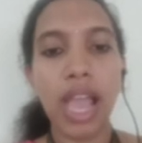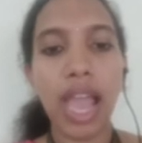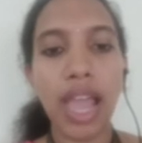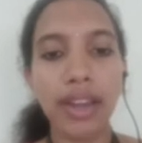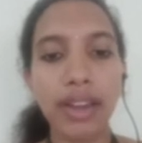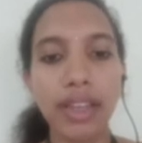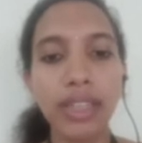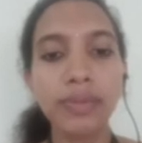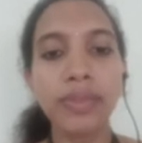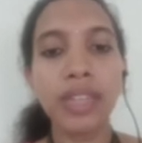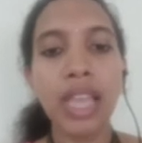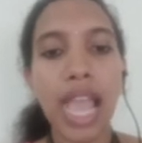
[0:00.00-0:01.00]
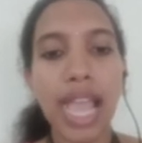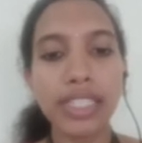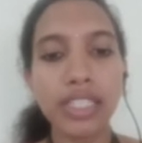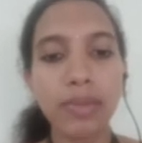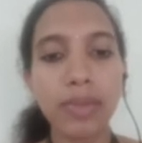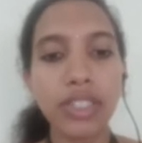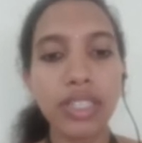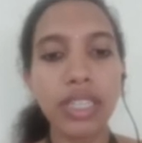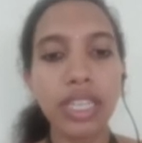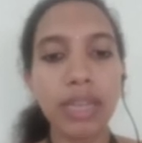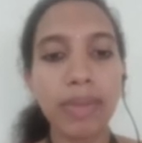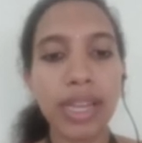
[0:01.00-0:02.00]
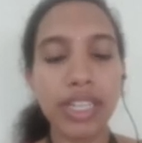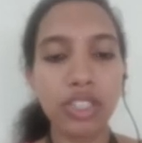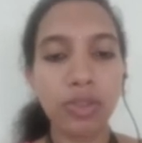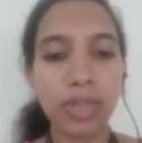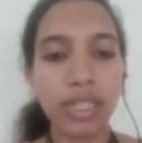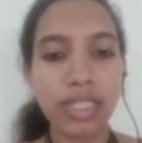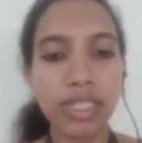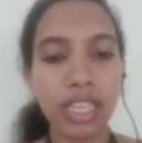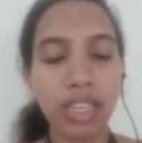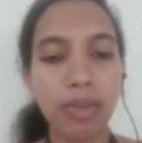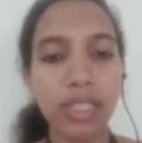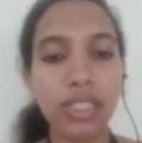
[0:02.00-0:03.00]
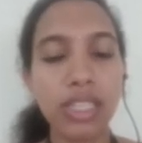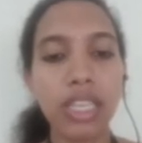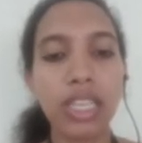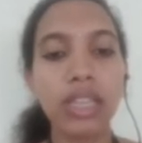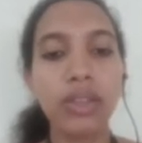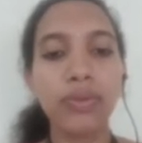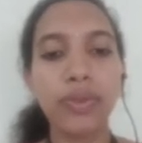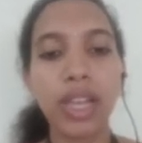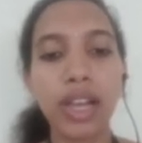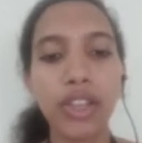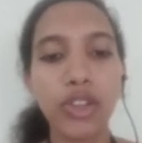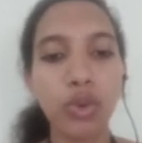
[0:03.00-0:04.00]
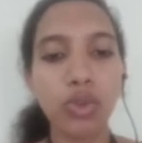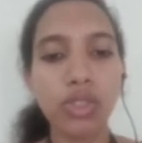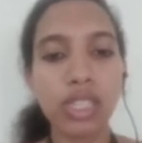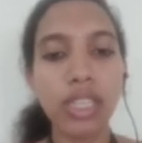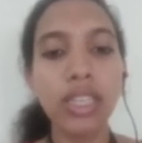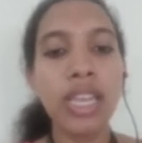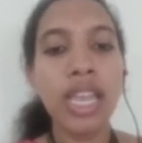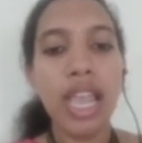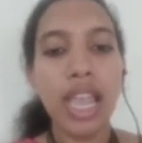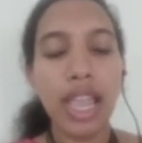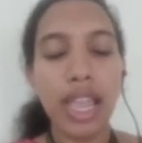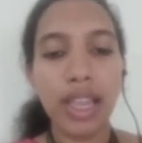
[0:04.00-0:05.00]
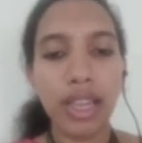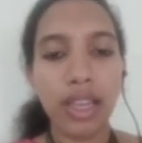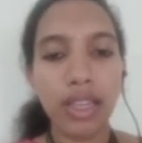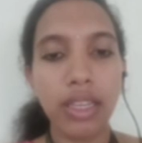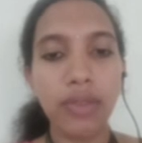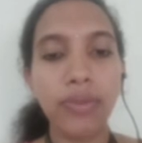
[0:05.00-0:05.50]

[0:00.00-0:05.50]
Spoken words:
And asymmetric key management scheme is if we are using a